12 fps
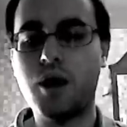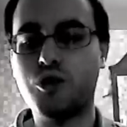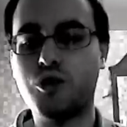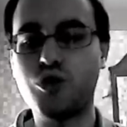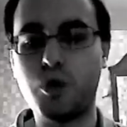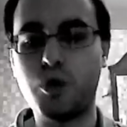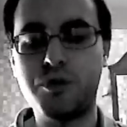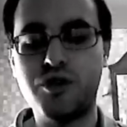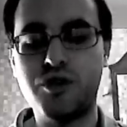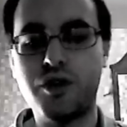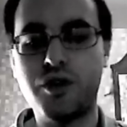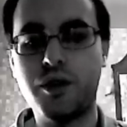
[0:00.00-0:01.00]

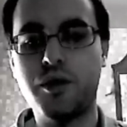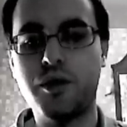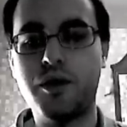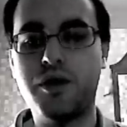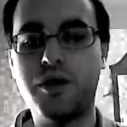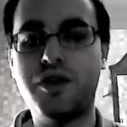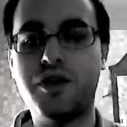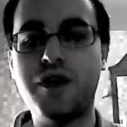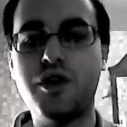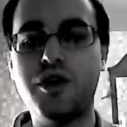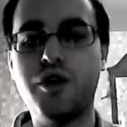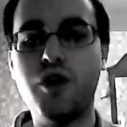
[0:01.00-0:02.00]
groups, that
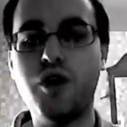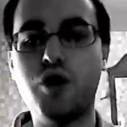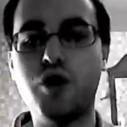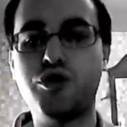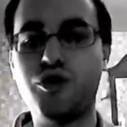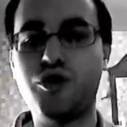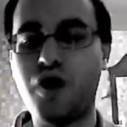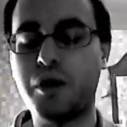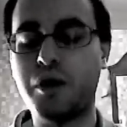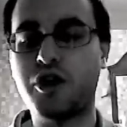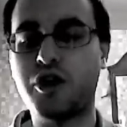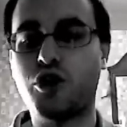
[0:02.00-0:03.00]
there are those who are
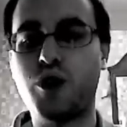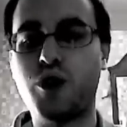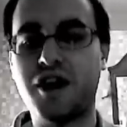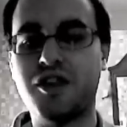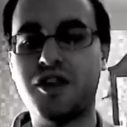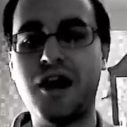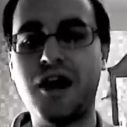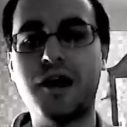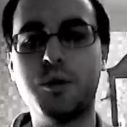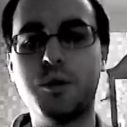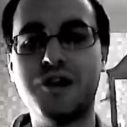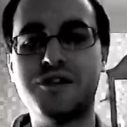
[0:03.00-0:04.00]
following a correct
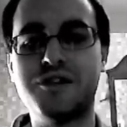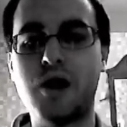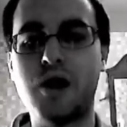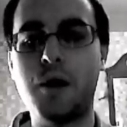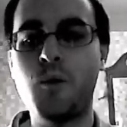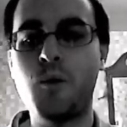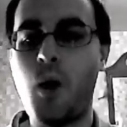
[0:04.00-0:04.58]
line based on